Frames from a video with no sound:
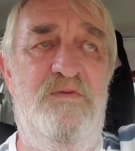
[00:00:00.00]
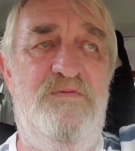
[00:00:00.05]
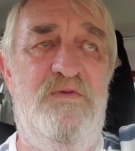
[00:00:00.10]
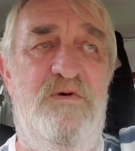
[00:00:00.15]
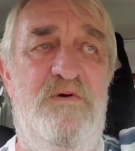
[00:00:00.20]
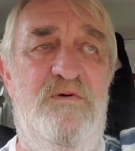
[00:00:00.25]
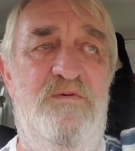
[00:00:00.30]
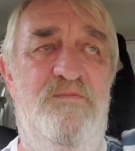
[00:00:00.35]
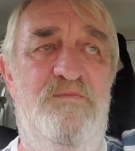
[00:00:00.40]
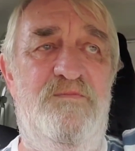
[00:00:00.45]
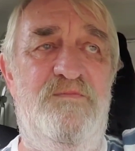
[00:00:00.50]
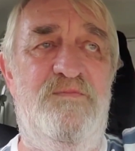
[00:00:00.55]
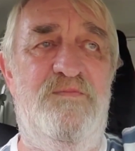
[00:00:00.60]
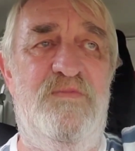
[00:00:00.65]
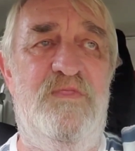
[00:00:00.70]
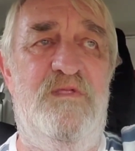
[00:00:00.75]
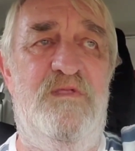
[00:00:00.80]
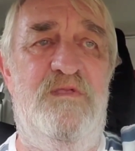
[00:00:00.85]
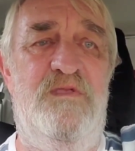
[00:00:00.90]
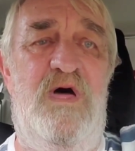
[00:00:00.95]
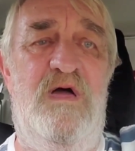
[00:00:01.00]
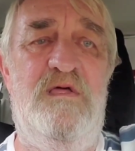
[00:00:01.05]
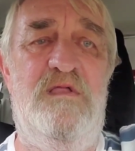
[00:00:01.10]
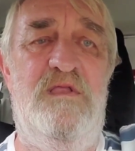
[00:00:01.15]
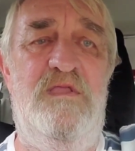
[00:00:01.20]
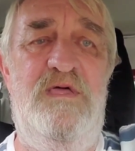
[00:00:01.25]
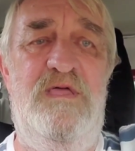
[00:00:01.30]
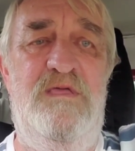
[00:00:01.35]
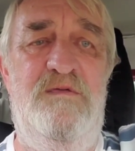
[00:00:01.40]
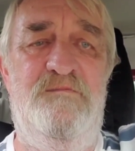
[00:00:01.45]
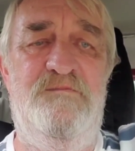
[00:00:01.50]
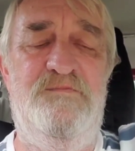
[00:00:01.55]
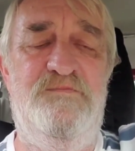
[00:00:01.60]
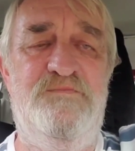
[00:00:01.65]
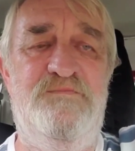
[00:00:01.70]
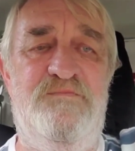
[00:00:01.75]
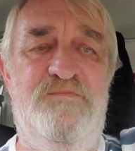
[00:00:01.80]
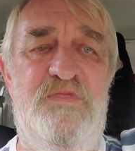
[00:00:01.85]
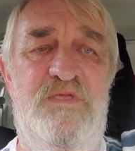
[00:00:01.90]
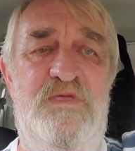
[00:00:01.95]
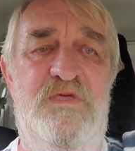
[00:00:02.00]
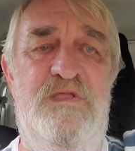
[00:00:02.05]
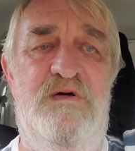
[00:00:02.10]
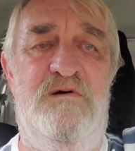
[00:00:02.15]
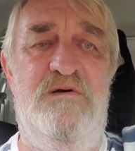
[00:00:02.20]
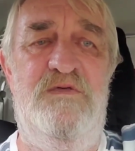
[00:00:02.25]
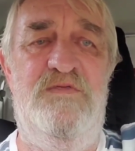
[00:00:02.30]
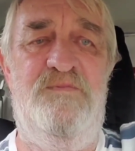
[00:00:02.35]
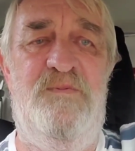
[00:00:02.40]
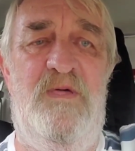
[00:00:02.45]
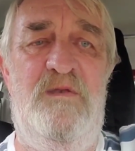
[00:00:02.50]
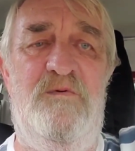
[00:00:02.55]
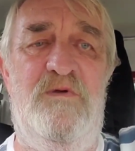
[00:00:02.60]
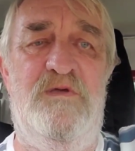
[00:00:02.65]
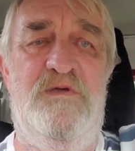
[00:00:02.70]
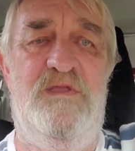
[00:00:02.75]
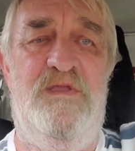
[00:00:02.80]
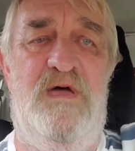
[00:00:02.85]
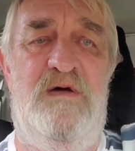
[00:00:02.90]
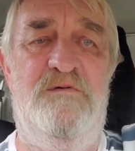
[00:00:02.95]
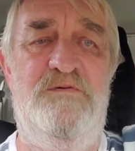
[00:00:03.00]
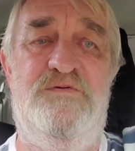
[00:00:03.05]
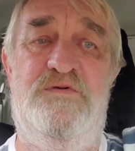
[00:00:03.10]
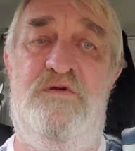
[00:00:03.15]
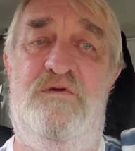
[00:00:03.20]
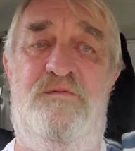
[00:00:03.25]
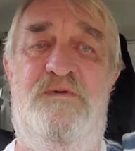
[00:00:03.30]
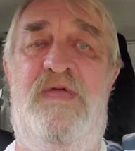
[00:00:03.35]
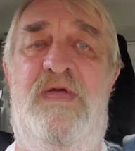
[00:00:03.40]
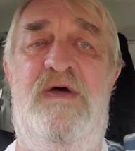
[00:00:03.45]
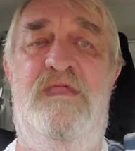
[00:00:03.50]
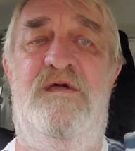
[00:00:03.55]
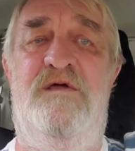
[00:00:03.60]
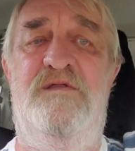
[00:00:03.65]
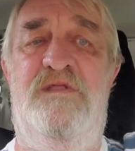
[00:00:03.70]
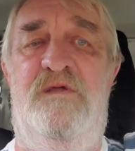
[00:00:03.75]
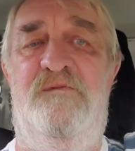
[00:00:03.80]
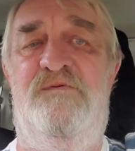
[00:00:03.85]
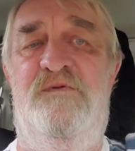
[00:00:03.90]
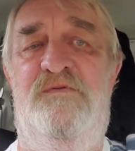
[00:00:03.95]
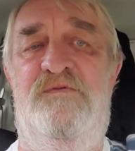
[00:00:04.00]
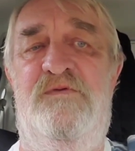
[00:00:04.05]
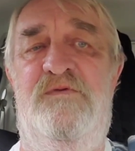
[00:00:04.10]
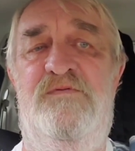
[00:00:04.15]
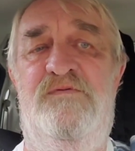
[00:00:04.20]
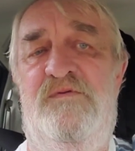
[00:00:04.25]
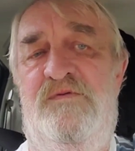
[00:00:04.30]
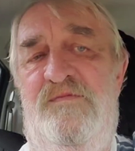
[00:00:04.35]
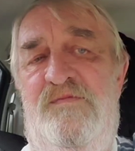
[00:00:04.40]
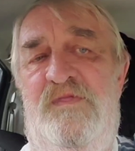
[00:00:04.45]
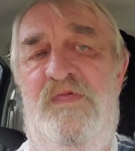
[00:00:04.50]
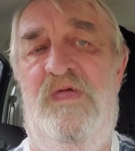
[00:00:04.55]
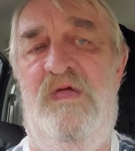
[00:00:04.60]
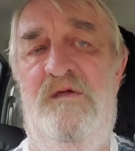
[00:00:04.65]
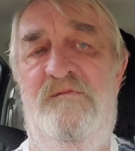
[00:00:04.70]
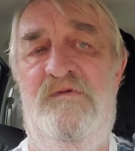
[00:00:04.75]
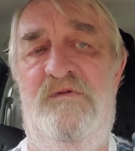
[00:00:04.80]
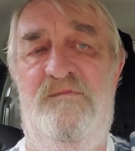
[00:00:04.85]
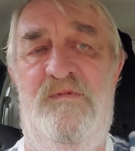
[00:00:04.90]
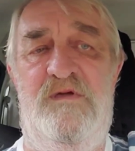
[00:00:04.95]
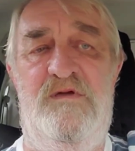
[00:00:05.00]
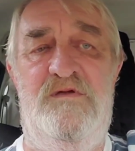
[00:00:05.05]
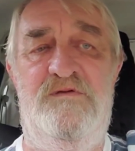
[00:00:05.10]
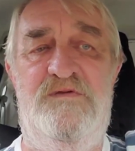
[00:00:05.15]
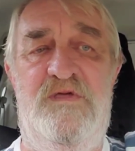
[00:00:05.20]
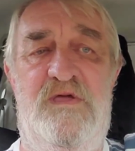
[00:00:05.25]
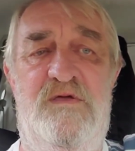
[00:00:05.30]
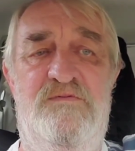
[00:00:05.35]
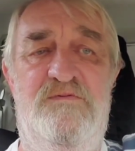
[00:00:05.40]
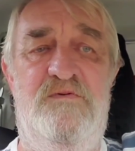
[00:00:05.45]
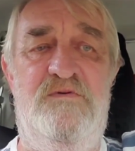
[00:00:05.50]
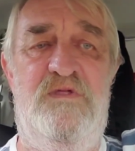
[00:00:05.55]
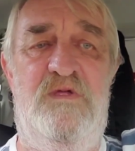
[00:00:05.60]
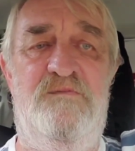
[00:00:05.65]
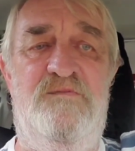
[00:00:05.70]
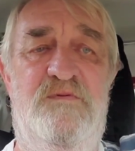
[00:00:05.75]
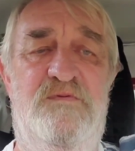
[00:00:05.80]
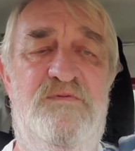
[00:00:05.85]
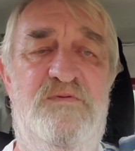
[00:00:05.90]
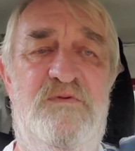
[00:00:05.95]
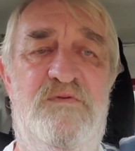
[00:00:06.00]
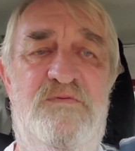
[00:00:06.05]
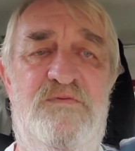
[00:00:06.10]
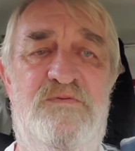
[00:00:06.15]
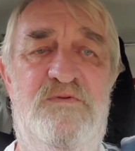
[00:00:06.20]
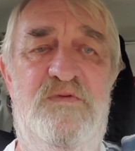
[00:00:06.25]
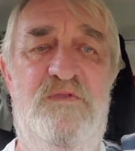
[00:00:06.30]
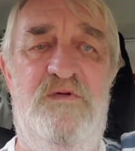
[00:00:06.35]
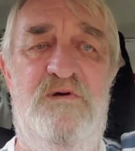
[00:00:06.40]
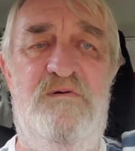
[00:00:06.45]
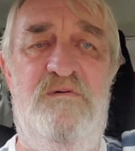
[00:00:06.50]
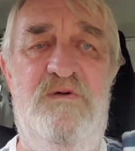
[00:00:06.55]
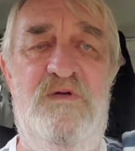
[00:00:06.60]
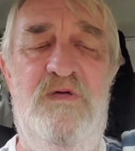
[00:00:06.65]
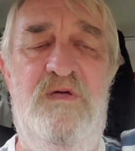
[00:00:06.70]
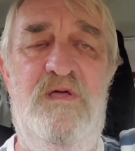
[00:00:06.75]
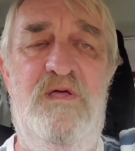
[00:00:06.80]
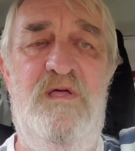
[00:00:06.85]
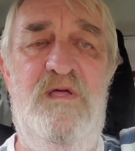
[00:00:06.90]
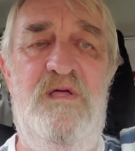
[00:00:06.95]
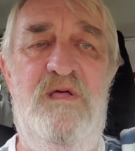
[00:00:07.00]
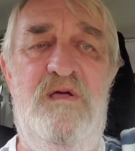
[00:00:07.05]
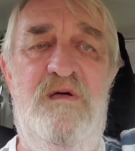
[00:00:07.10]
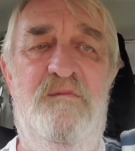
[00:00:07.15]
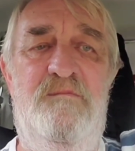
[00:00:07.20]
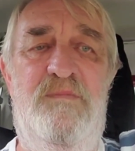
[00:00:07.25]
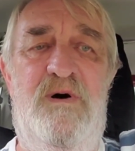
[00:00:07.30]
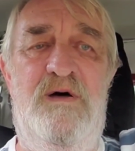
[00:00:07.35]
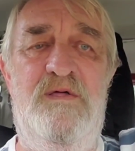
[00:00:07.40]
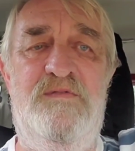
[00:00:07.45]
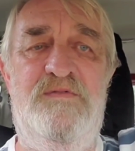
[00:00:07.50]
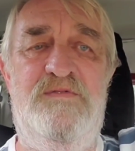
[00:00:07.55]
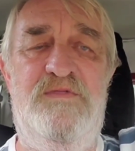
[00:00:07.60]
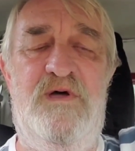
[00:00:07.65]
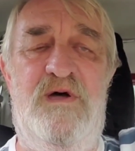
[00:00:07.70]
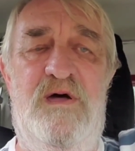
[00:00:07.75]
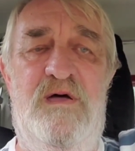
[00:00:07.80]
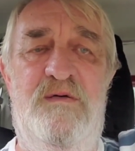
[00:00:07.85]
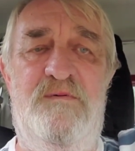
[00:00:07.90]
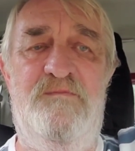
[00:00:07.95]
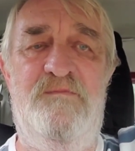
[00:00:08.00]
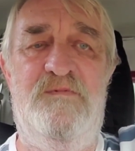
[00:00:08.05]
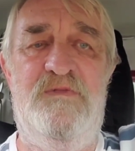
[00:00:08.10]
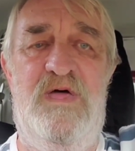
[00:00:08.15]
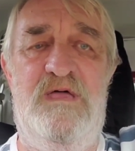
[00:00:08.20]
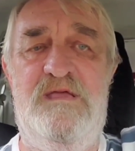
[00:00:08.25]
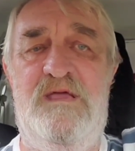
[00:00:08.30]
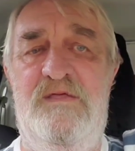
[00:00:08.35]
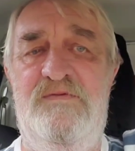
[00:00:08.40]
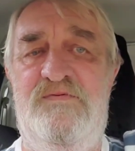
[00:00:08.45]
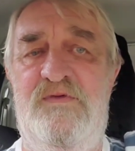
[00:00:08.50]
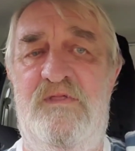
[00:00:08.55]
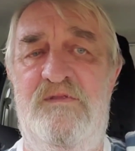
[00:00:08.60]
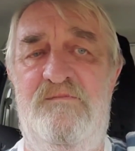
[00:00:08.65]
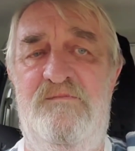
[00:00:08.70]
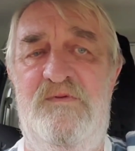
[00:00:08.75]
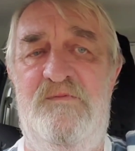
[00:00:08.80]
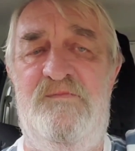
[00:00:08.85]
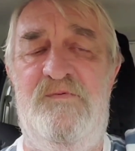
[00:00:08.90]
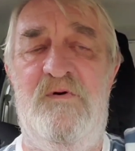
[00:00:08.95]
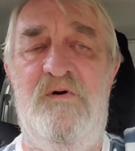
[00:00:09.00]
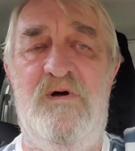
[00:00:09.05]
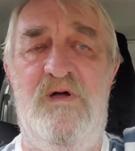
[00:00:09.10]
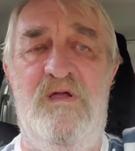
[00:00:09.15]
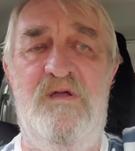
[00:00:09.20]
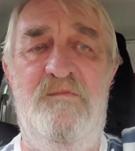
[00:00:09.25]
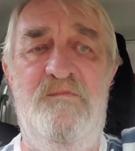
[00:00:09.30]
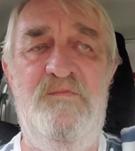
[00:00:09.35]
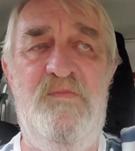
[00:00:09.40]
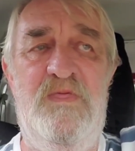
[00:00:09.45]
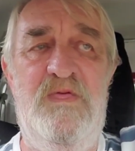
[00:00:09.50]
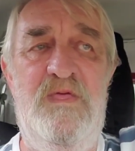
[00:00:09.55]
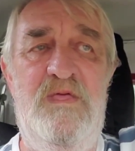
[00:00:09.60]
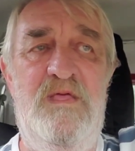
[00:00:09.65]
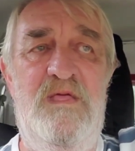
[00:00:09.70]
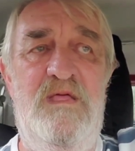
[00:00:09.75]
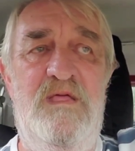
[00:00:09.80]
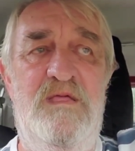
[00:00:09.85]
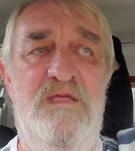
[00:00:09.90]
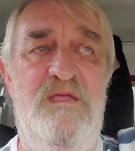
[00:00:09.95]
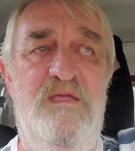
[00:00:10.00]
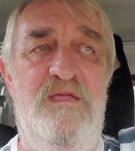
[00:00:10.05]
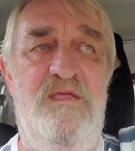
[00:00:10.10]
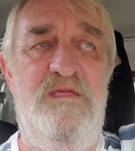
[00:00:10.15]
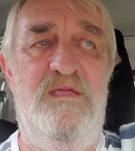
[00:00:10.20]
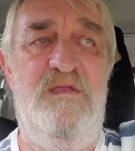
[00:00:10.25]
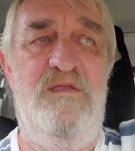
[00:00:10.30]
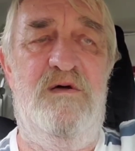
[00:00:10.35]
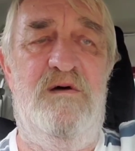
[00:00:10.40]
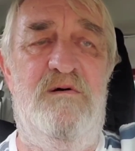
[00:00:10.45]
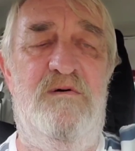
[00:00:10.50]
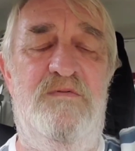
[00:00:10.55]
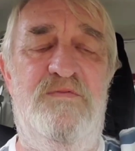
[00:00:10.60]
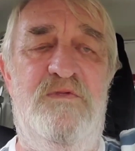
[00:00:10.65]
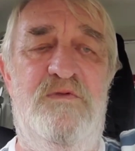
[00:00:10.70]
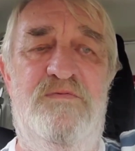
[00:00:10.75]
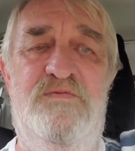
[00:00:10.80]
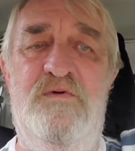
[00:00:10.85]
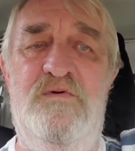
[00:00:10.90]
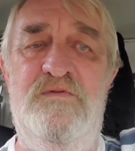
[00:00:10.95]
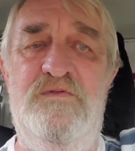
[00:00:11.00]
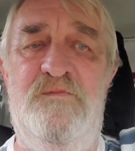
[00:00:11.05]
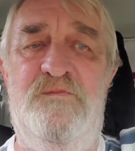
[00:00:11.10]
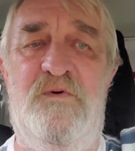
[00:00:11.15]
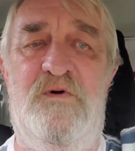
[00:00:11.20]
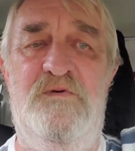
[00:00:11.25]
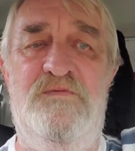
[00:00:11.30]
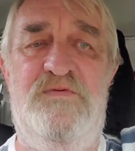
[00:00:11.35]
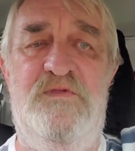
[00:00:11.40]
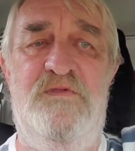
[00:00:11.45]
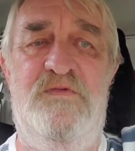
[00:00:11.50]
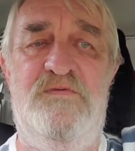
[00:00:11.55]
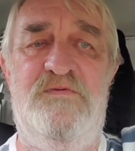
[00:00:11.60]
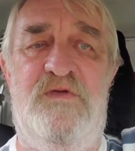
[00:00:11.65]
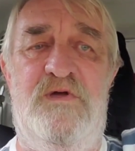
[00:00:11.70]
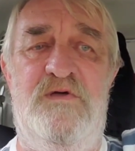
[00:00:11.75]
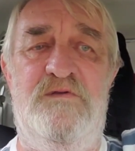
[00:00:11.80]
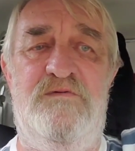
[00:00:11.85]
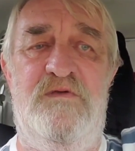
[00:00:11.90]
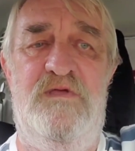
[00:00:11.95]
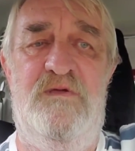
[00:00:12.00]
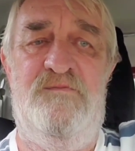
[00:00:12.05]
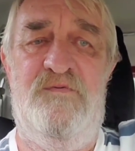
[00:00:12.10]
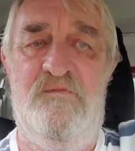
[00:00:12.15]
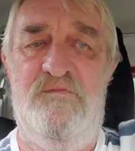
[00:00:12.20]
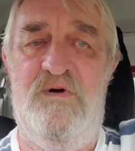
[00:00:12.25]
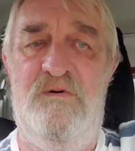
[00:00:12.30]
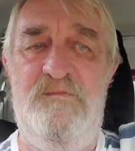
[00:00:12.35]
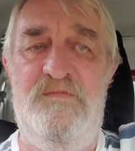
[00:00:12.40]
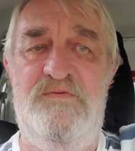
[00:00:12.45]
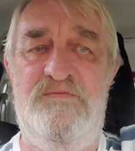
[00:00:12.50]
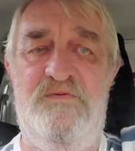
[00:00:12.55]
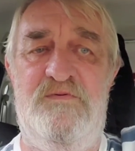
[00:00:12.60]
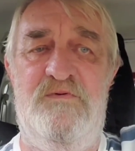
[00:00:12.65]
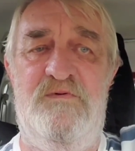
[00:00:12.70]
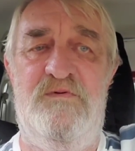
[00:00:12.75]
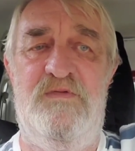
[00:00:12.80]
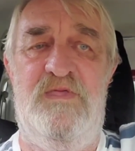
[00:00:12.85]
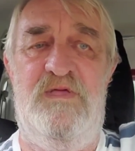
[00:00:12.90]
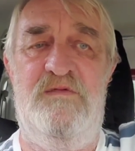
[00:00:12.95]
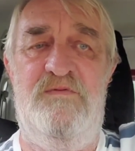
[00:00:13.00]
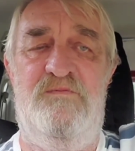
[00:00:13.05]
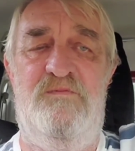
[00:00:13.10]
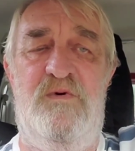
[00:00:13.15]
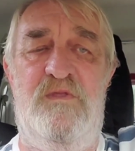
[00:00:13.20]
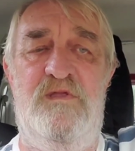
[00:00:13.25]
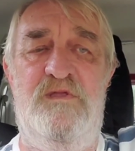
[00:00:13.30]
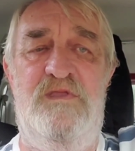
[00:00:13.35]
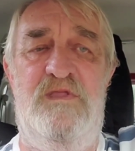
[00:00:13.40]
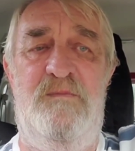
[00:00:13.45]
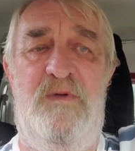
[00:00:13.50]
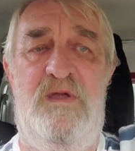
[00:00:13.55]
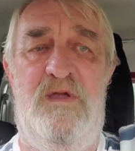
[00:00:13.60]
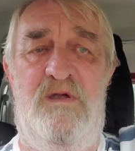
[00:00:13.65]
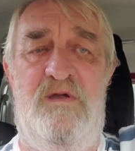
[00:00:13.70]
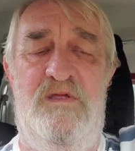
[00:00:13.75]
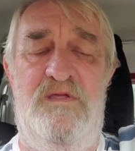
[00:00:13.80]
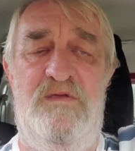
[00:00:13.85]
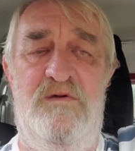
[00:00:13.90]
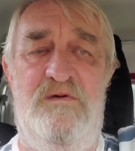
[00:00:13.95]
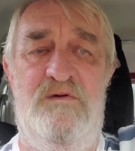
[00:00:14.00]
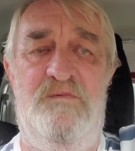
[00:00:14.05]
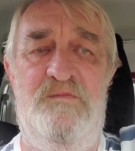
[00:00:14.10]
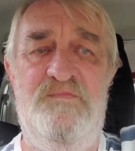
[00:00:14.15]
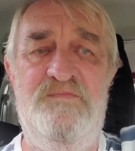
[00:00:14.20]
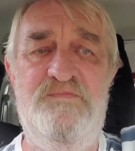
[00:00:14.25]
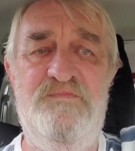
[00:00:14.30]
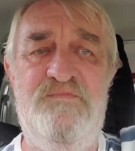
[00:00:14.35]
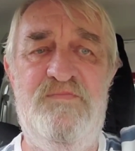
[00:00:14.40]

So luckily, it's been working out. Sure, we had our differences. Every marriage has their differences, But like I said before, there's no divorce in this country. If a woman is willing to marry you,